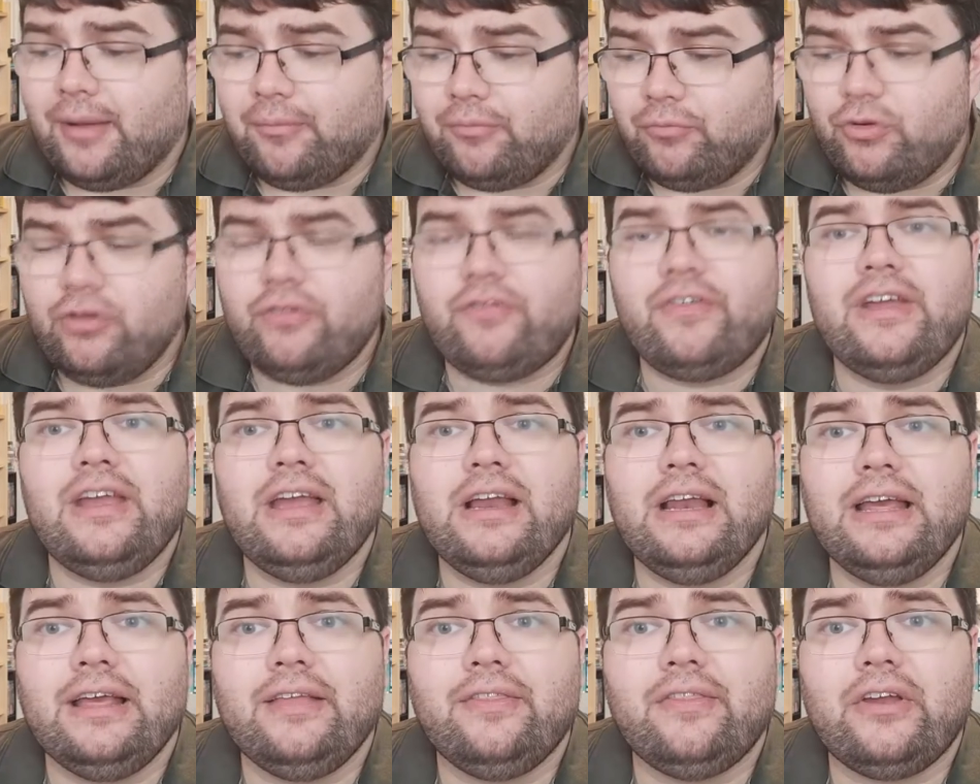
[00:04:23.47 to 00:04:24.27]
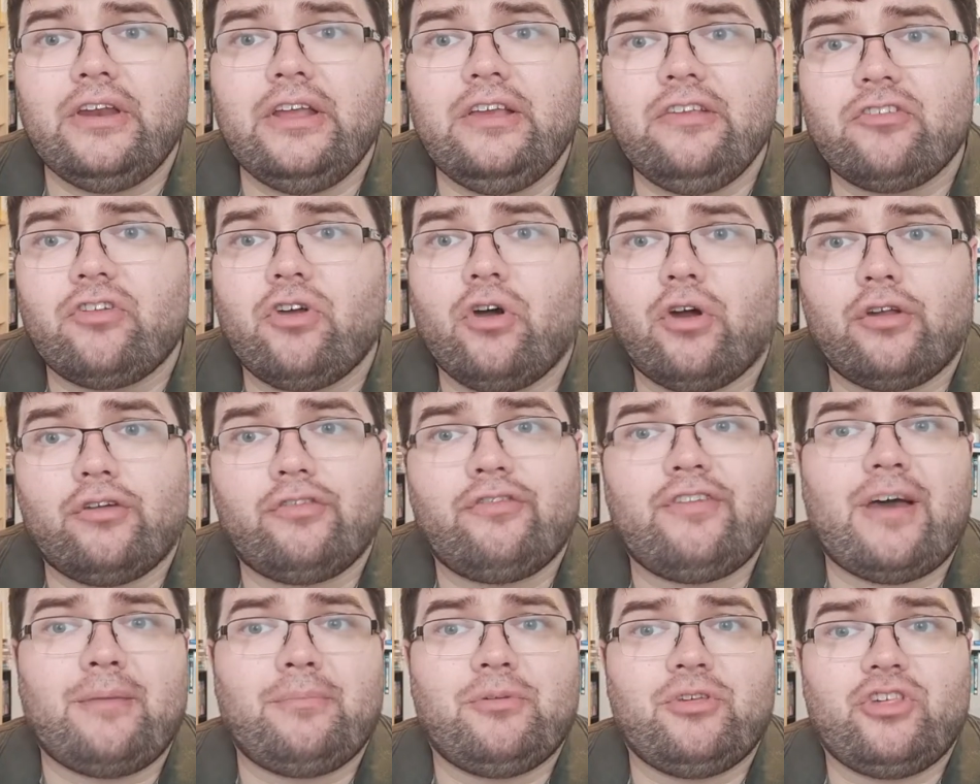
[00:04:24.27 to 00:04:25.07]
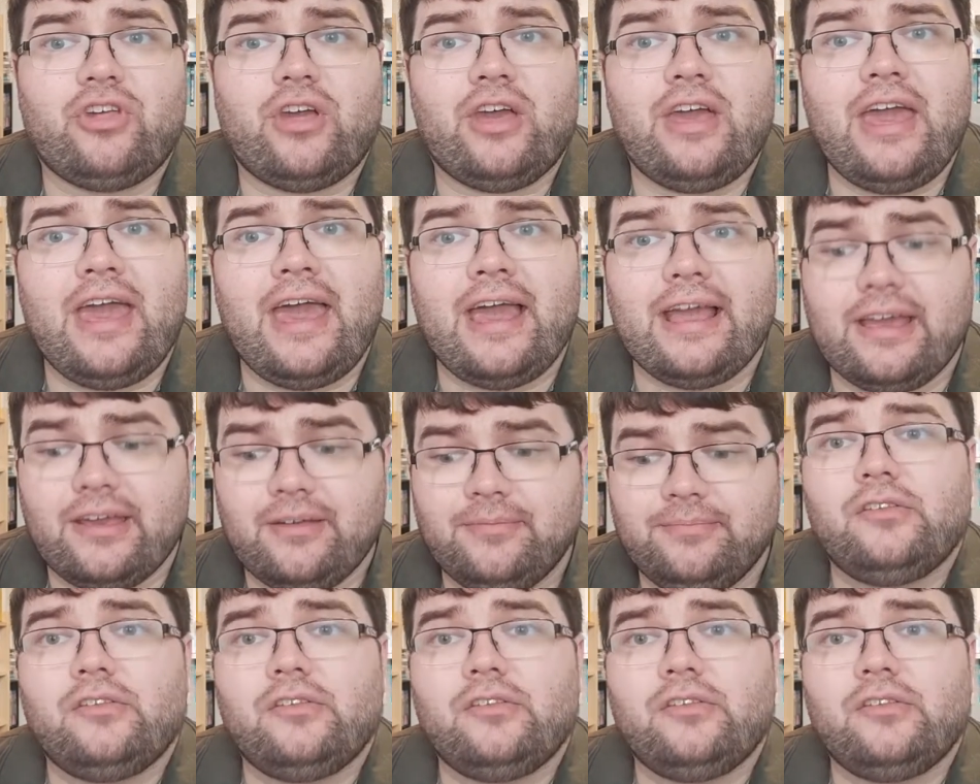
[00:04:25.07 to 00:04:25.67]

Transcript: revealing that he's got a Fabergé egg.